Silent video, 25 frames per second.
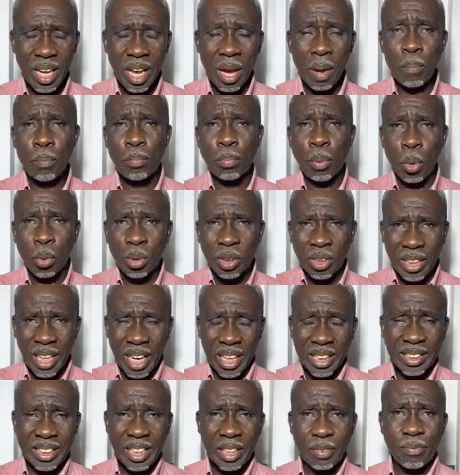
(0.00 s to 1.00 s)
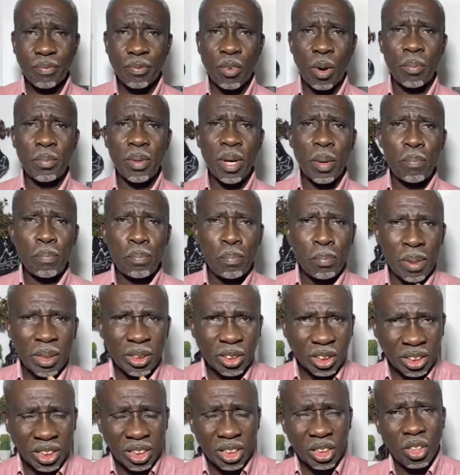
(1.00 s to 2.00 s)
and protected from the
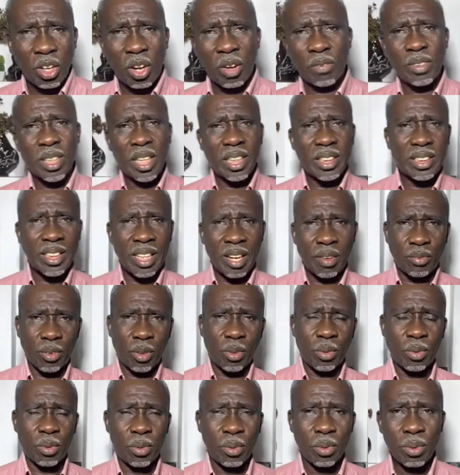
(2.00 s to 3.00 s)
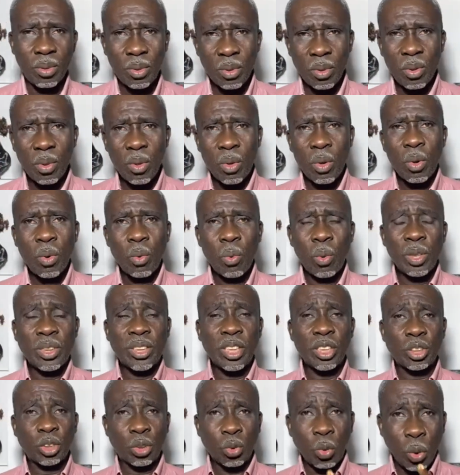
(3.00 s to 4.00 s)
mission of the devil,
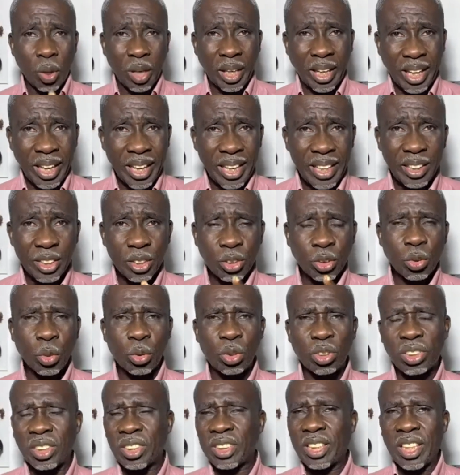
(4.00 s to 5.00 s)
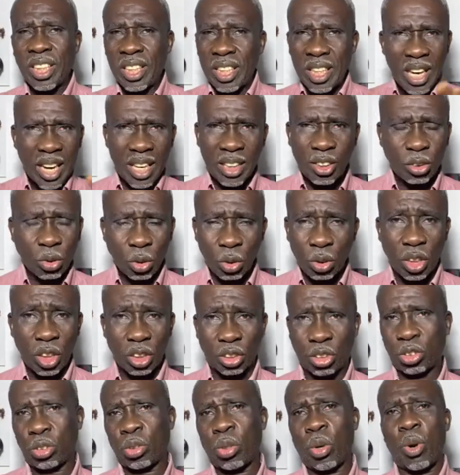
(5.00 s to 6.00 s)
which is to kill, to steal, and to
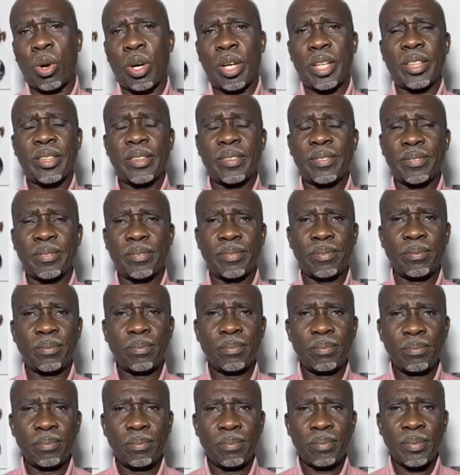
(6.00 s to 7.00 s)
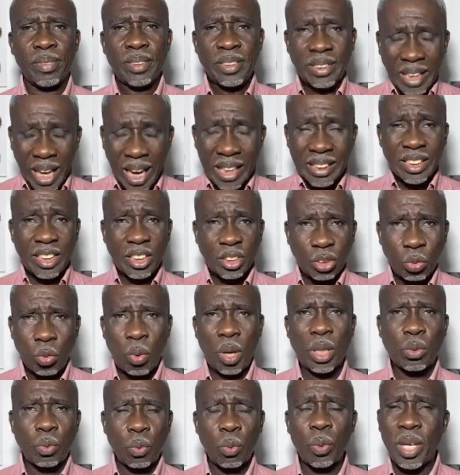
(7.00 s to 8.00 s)
destroy. That is
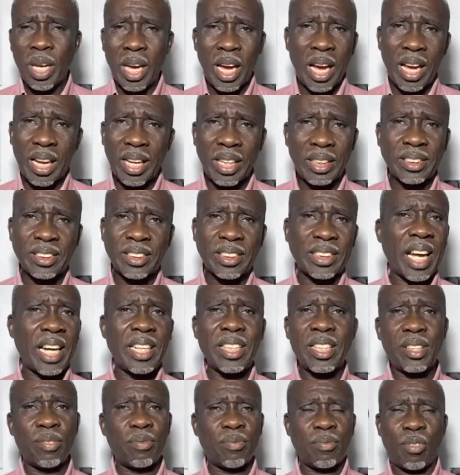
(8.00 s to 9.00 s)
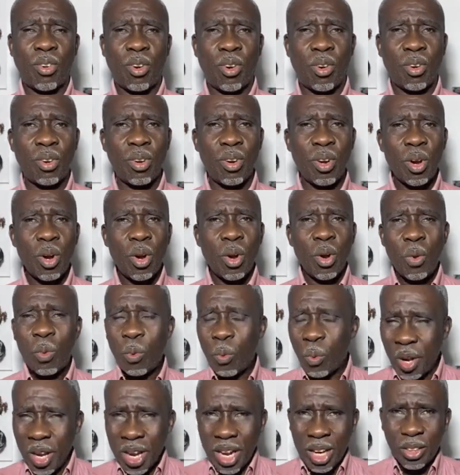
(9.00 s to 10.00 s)
what we are standing for.
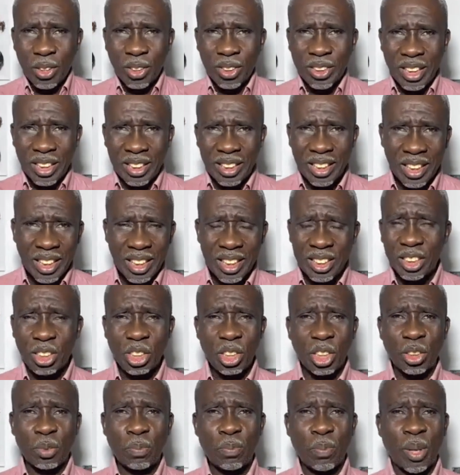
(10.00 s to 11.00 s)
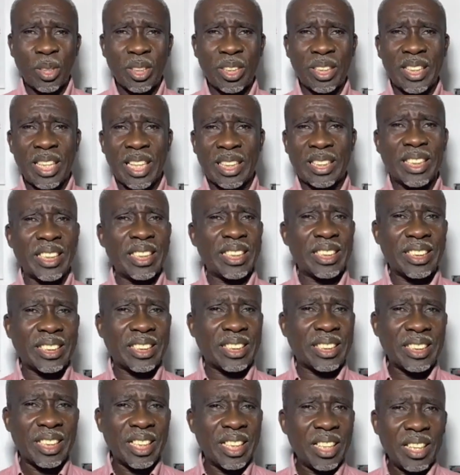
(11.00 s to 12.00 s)
We are not a religious body that
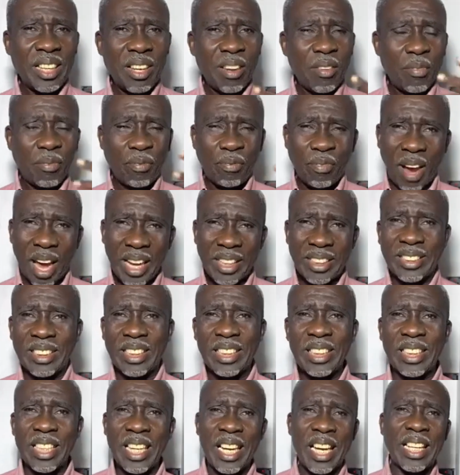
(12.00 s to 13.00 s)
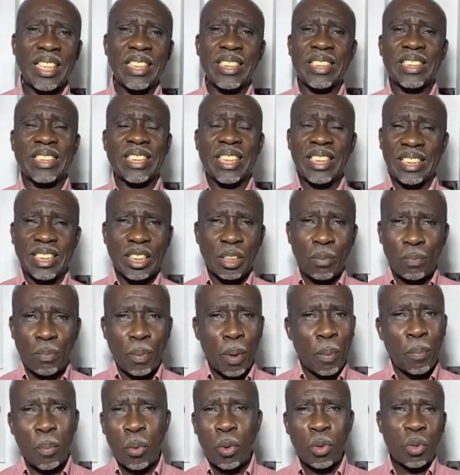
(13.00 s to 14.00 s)
is fighting and teaching
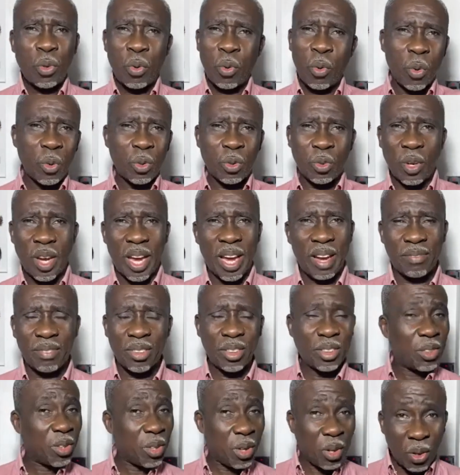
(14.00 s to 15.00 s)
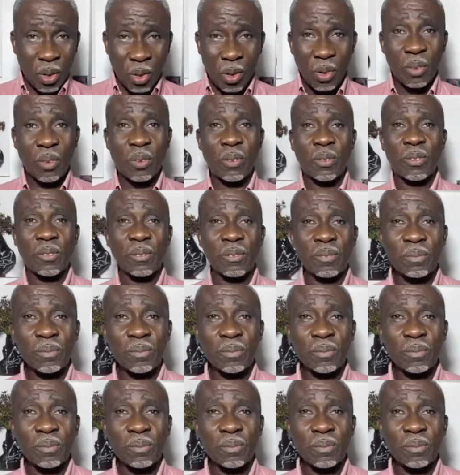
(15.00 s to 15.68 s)
people to go to heaven. No.